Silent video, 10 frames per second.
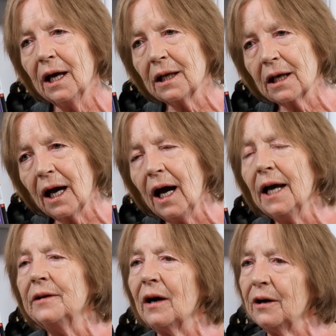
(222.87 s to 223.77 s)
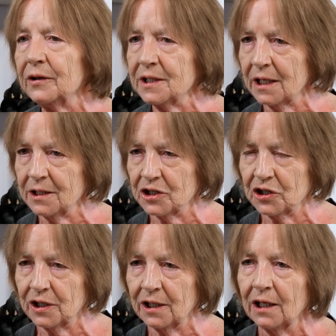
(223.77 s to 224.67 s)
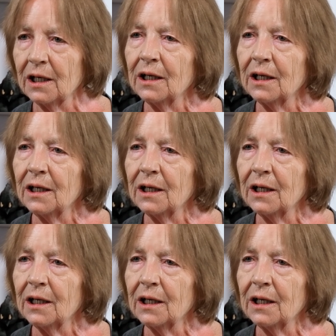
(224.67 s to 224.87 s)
and guide our attention